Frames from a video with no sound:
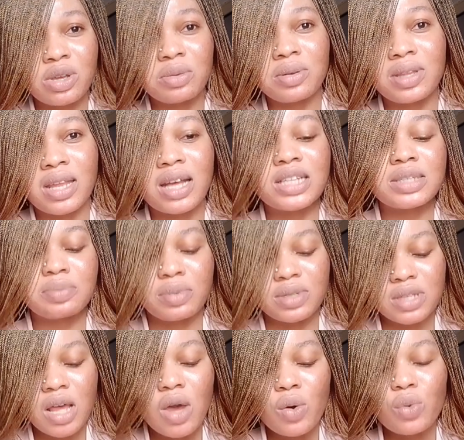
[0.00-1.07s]
up your dark
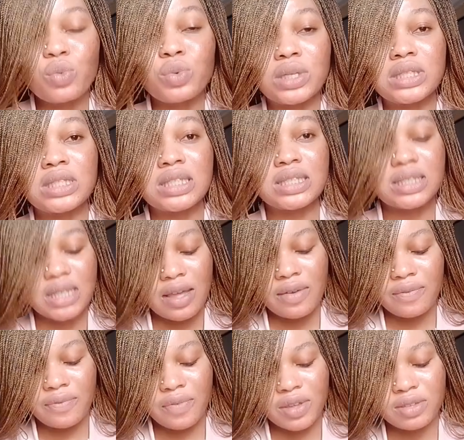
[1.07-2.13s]
spots with this
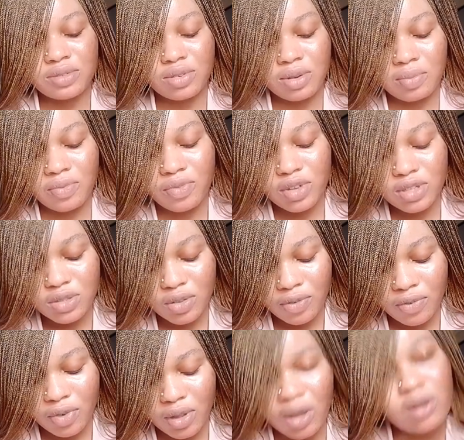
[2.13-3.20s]
face cream first
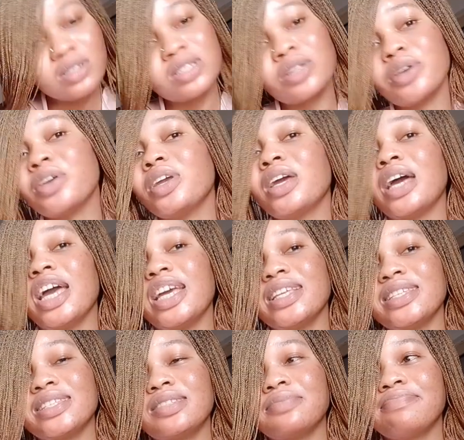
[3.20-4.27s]
of all i want to tell you
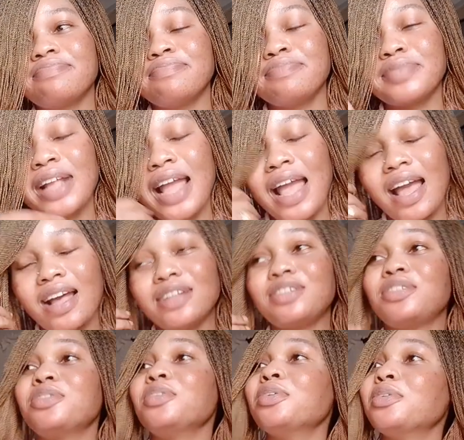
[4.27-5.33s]
guys
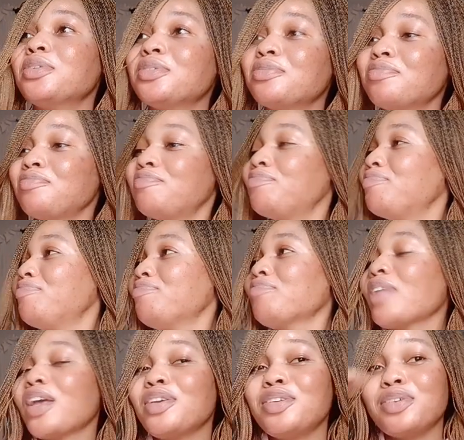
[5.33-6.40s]
as you know
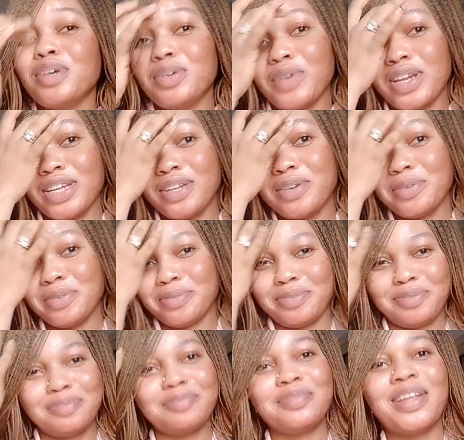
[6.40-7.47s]
you already know
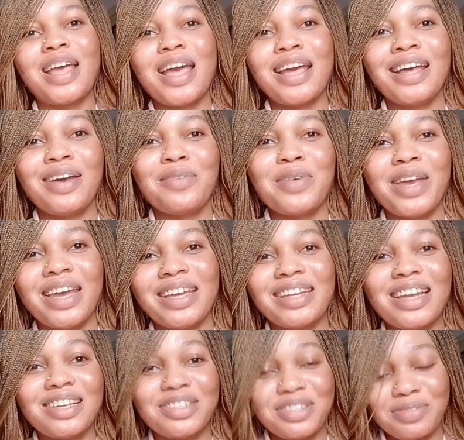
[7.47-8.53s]
we are
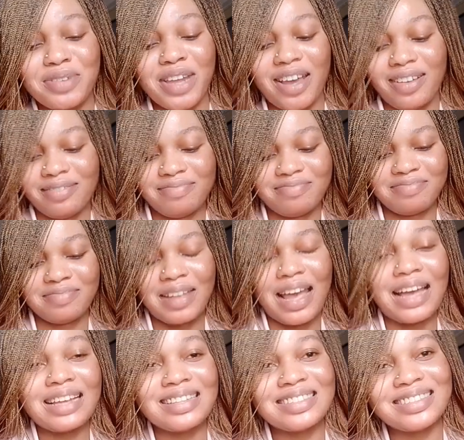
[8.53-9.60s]
in nigeria
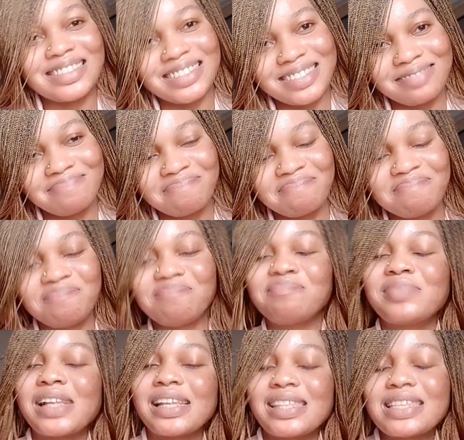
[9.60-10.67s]
and
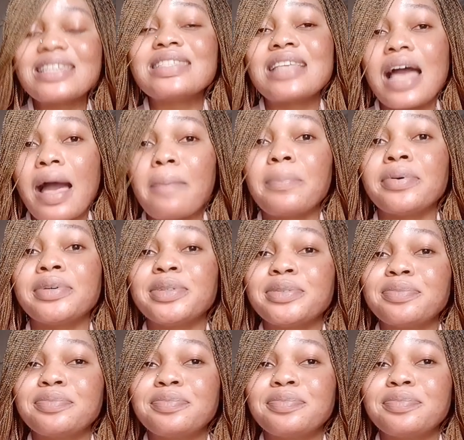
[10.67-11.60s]
things happen